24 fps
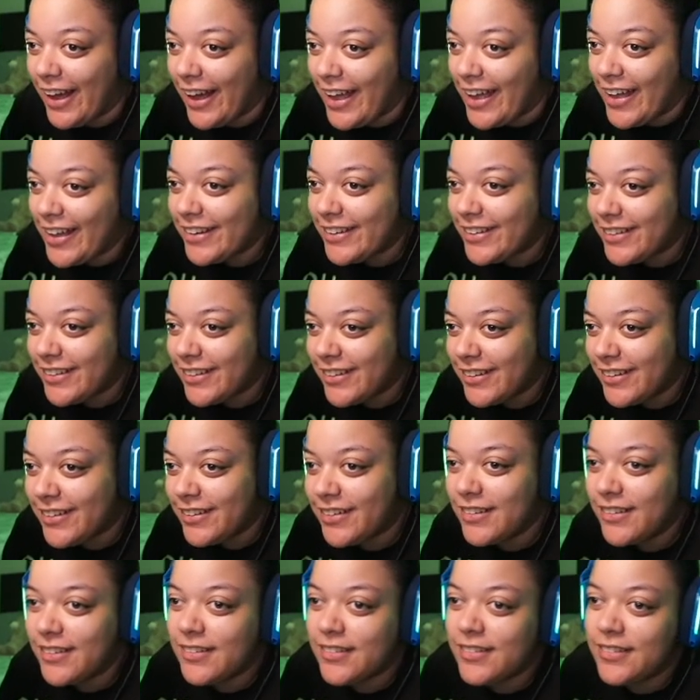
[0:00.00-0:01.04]

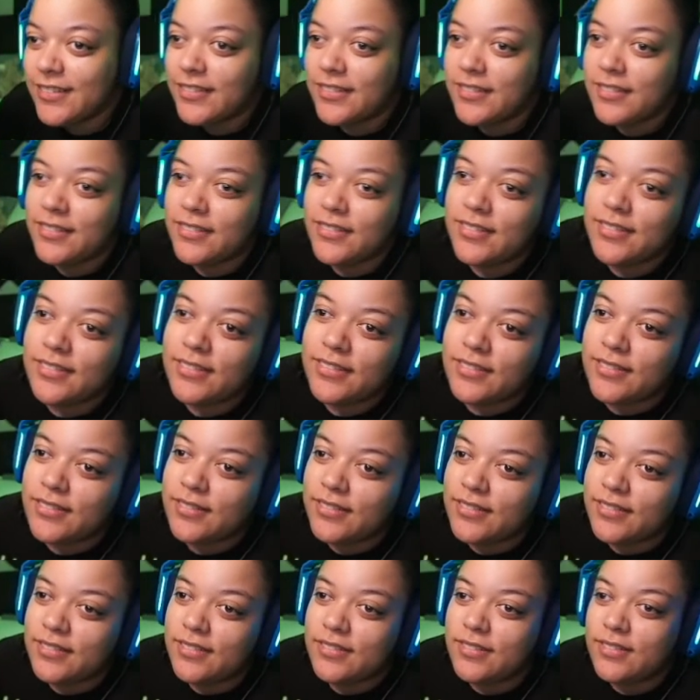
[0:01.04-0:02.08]

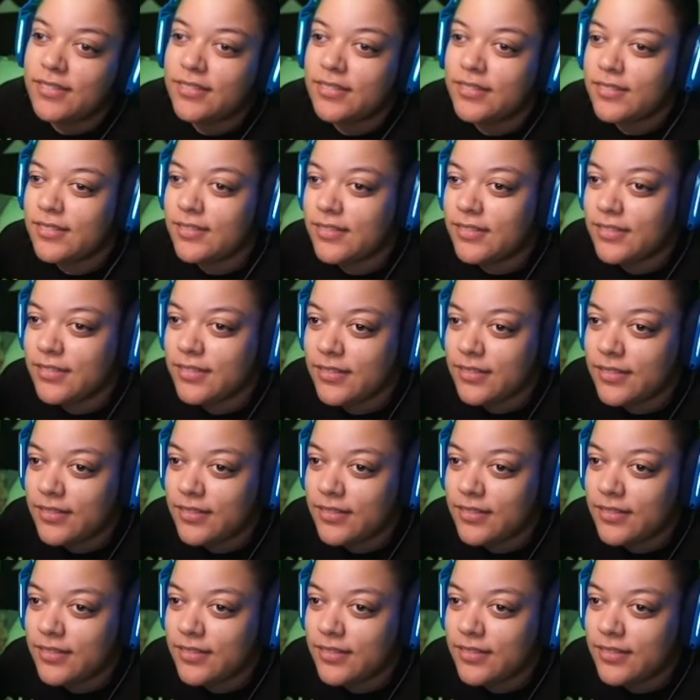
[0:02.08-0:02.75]
Nobody speaks.